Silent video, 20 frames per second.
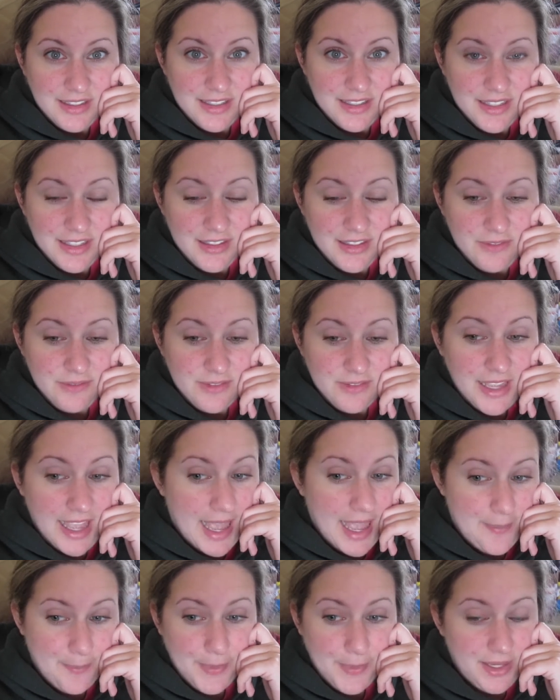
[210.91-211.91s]
He,
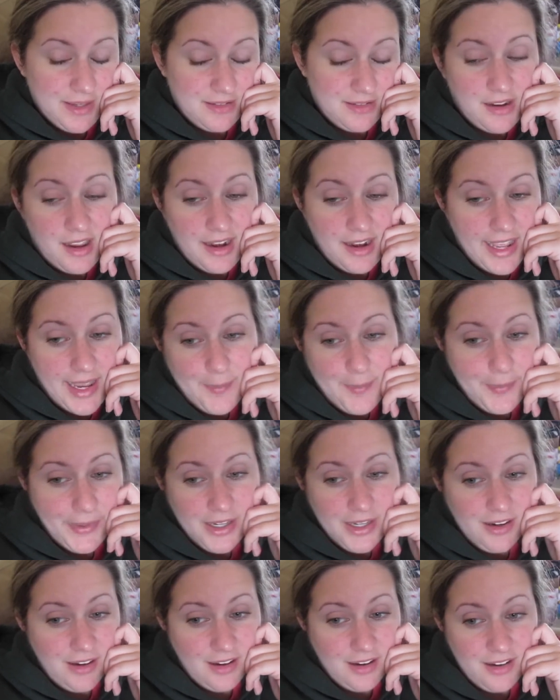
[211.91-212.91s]
happy, not
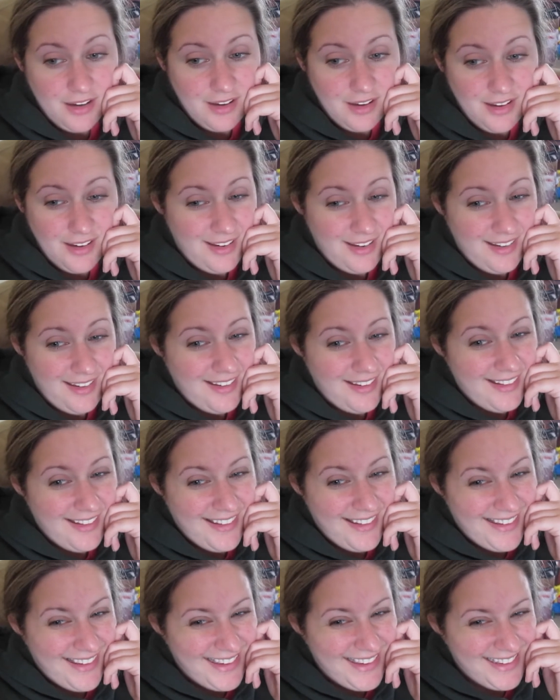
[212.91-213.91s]
happy, huh?
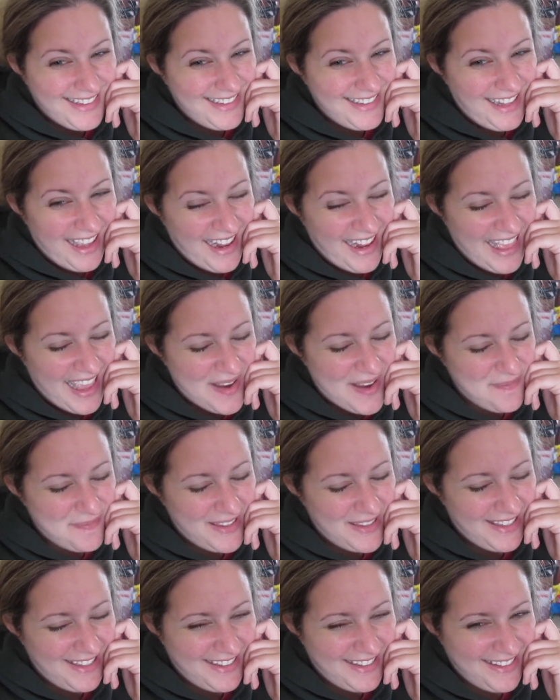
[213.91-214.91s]
Not
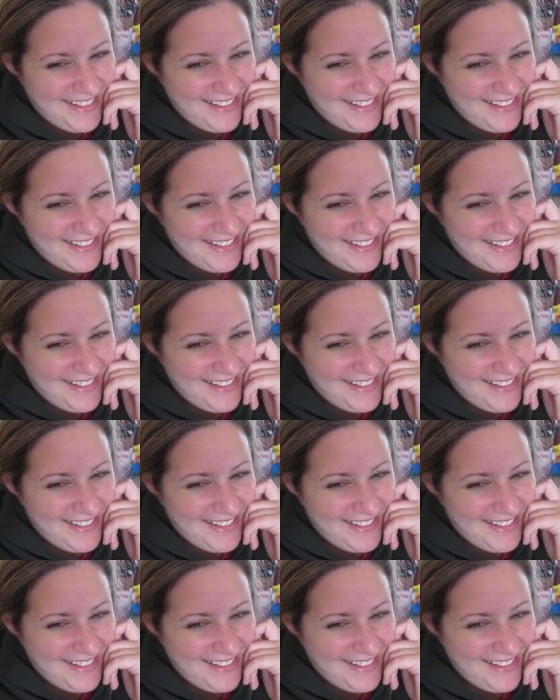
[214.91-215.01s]
happy.